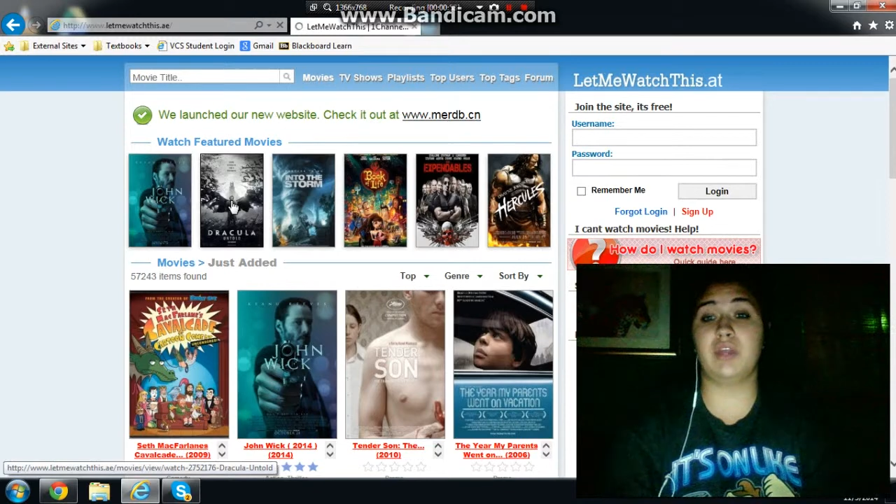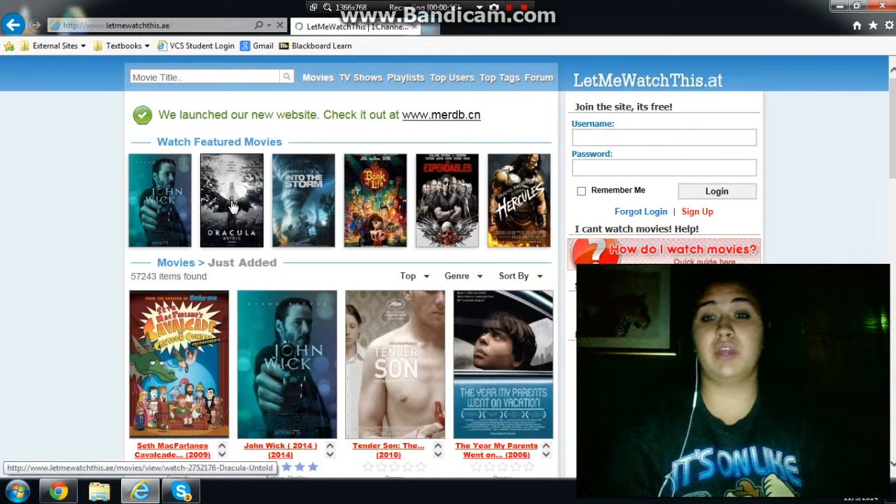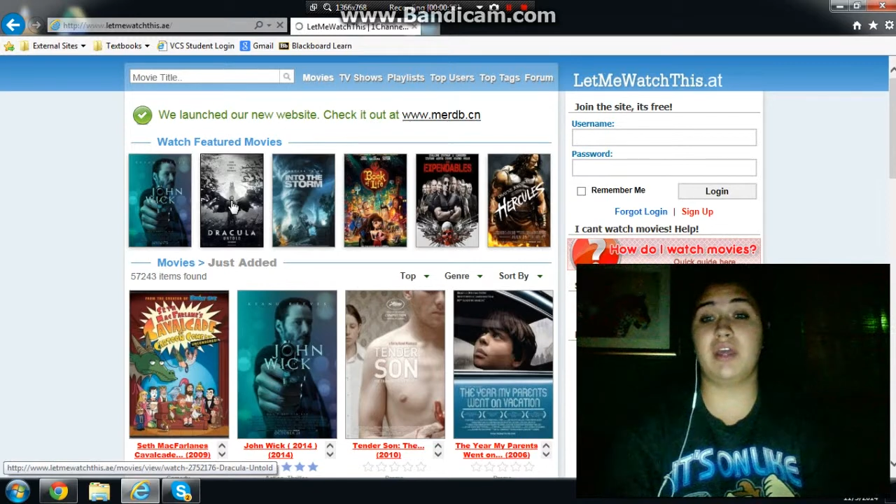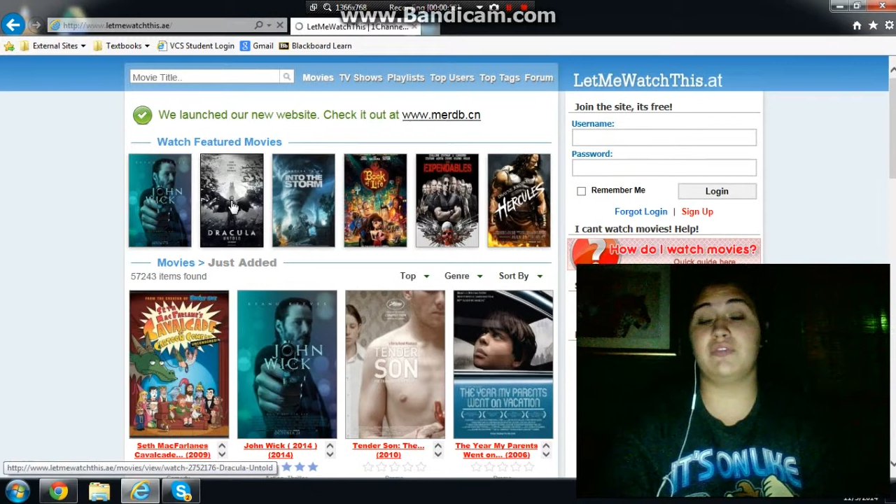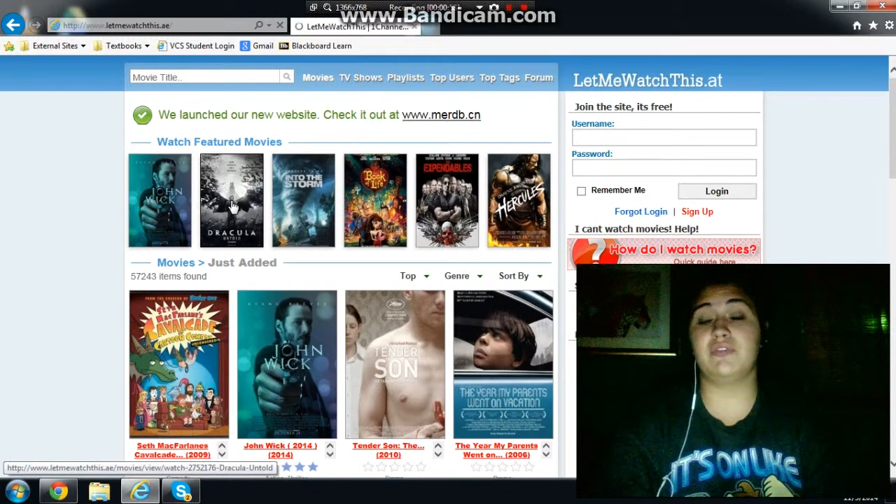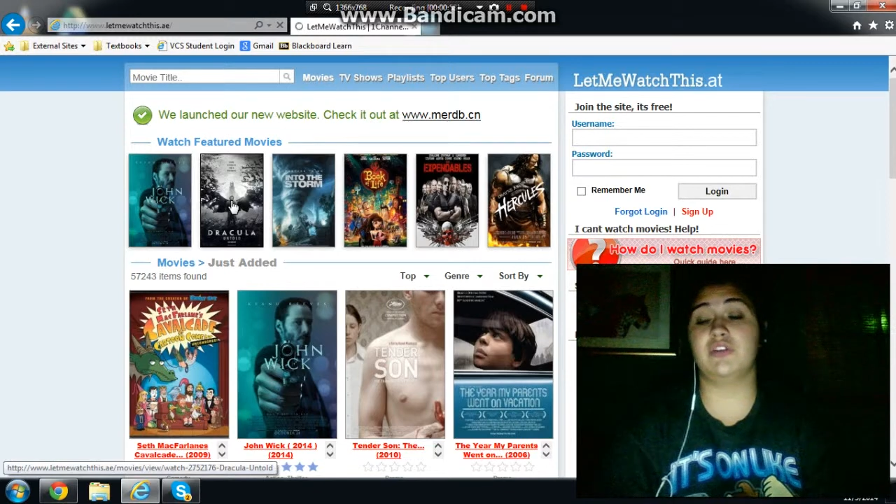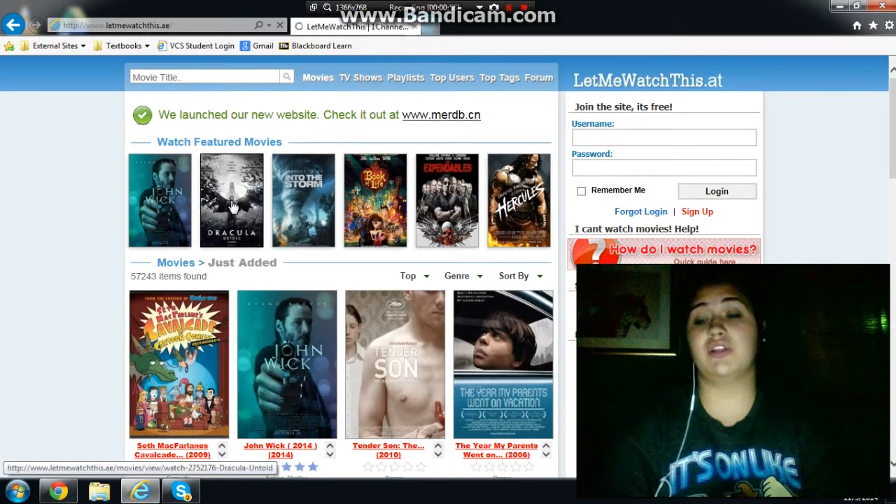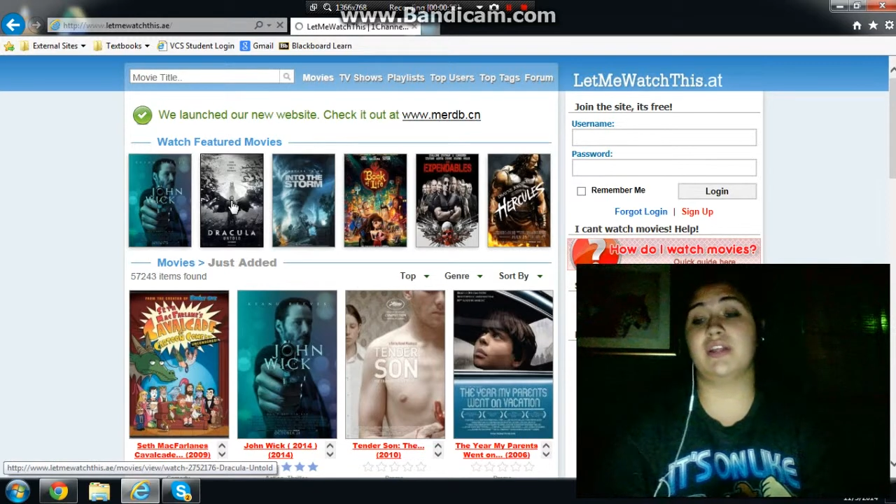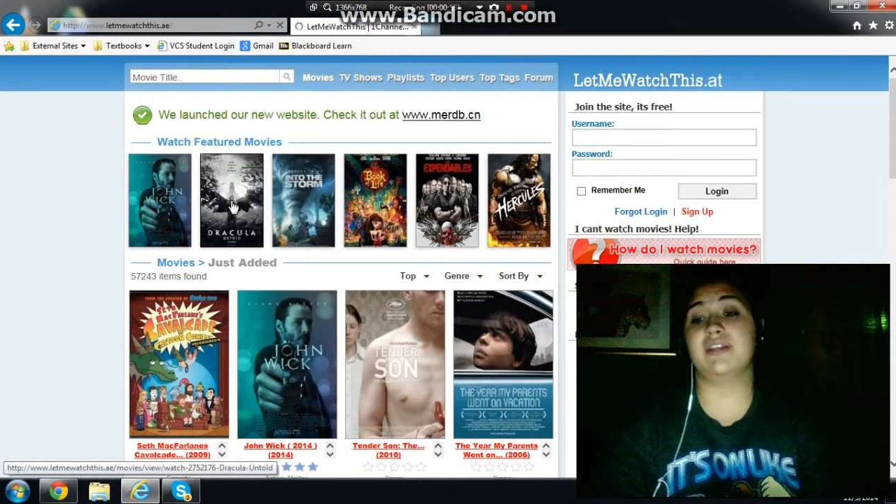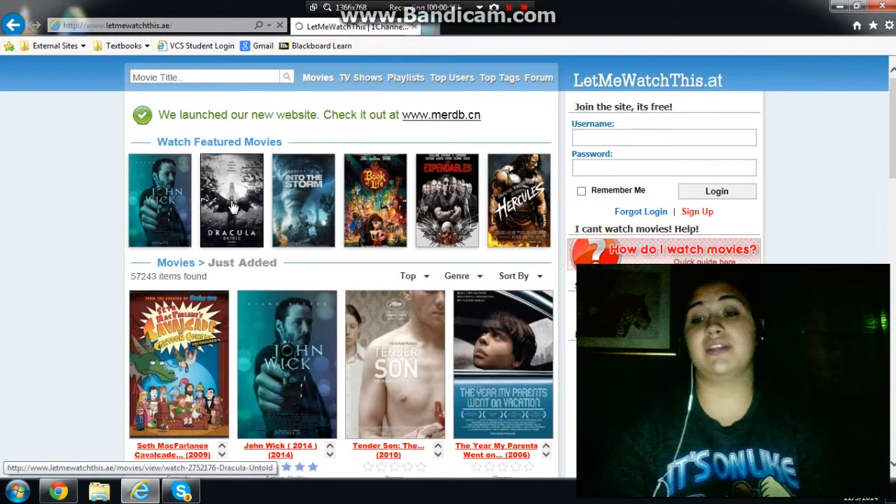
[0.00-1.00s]
safety
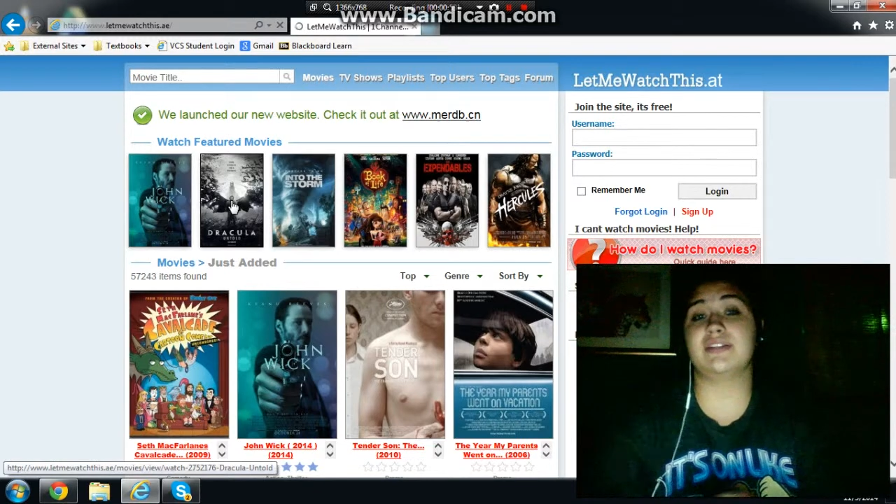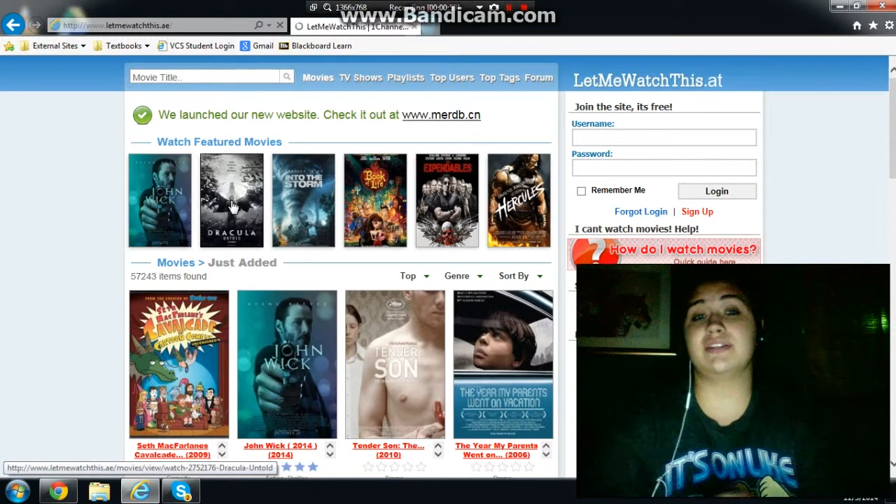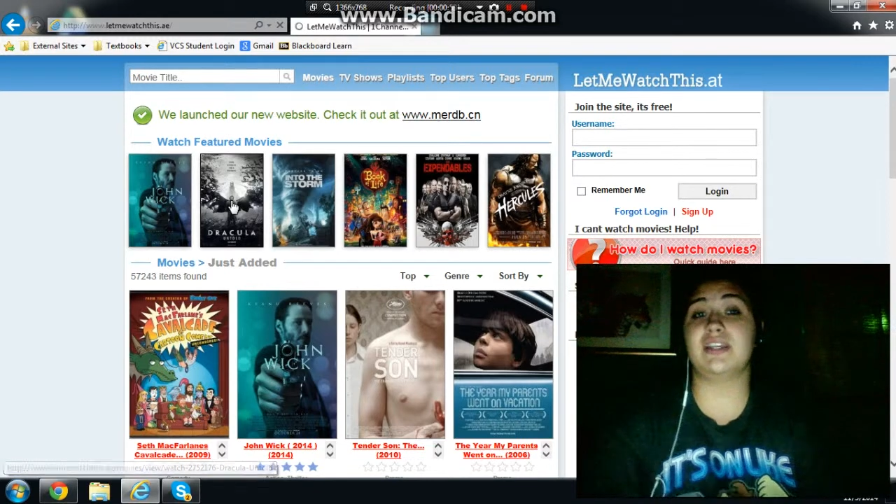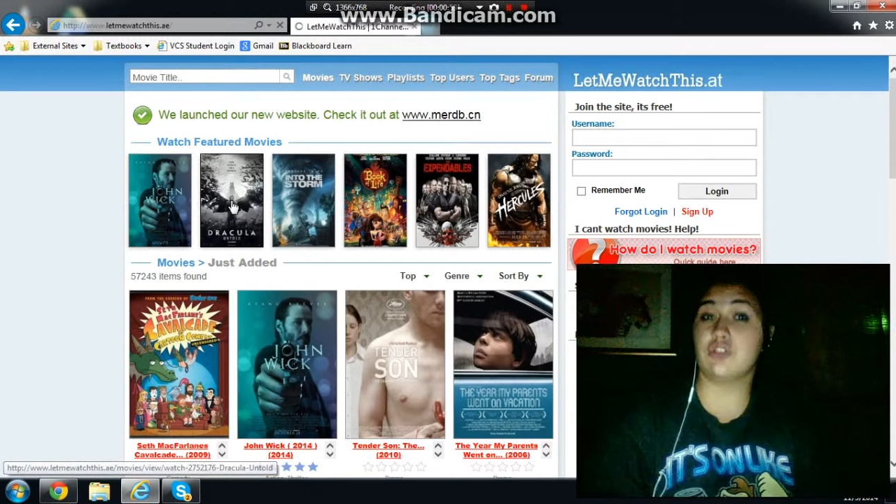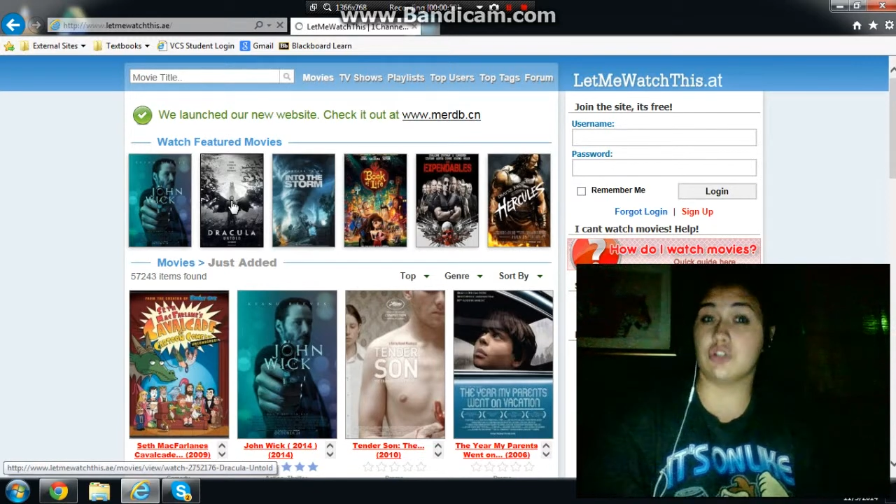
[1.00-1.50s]
search